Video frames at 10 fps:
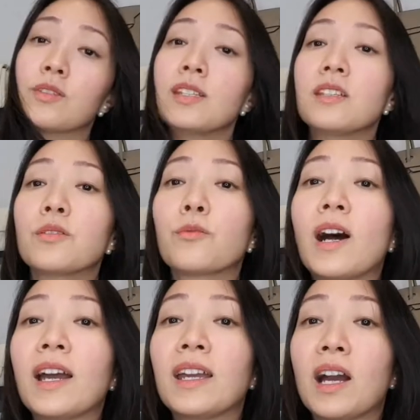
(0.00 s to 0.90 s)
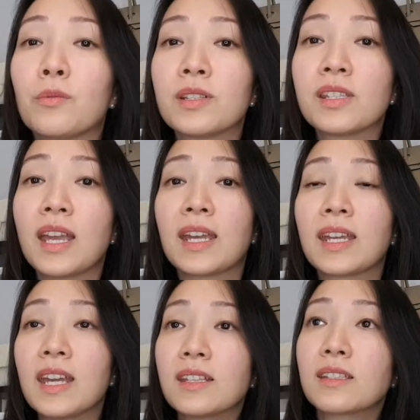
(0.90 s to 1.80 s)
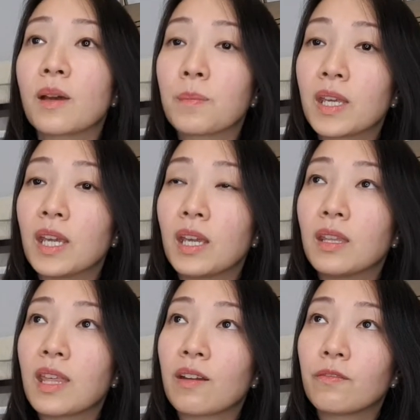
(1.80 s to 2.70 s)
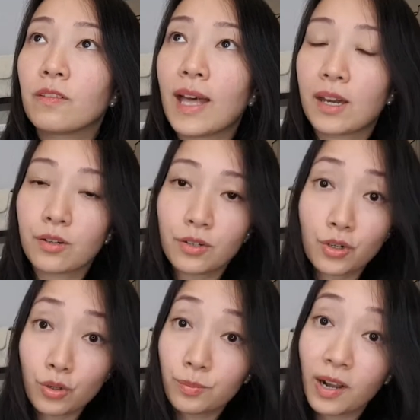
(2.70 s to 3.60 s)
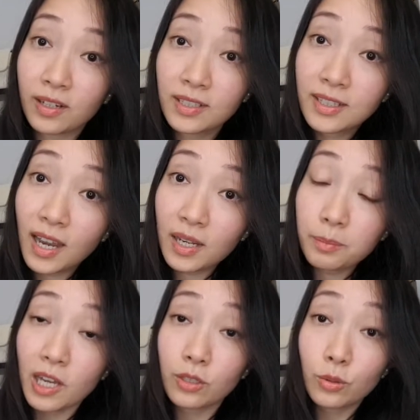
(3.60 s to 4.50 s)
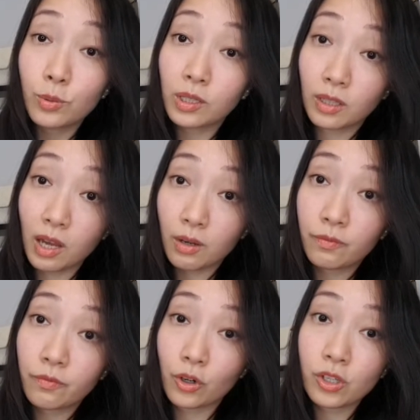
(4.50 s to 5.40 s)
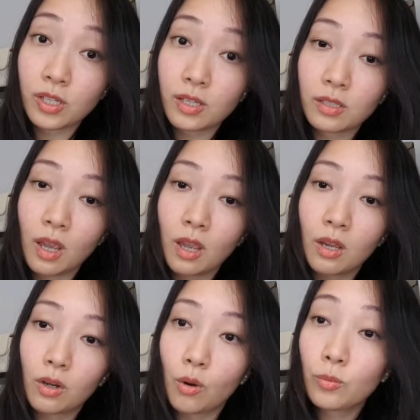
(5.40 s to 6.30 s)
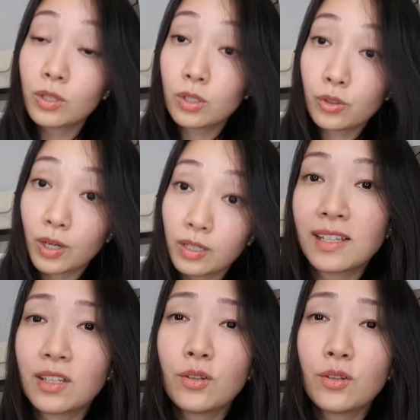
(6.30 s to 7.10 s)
So this is why I would say get something that flatters your body type that you would love versus going with a trend.